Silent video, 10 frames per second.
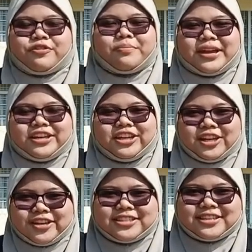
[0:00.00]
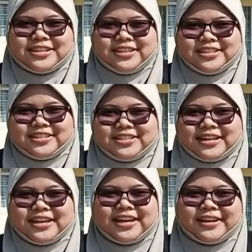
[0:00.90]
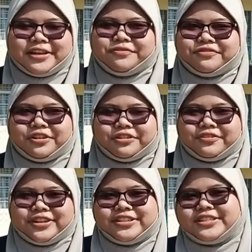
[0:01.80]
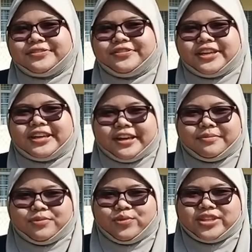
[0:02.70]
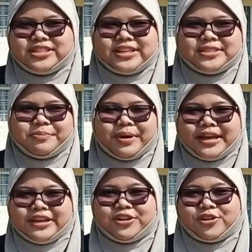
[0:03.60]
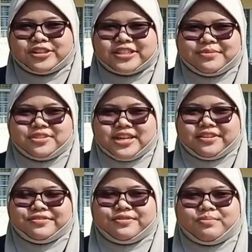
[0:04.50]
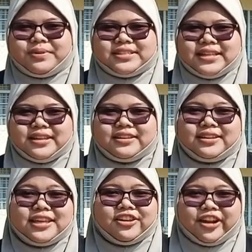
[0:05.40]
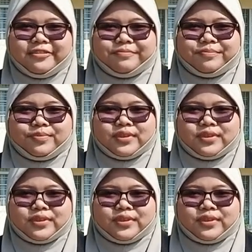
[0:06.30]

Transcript: For my degree studies, I had involved in survey camp, which is my core subject for passing the degree.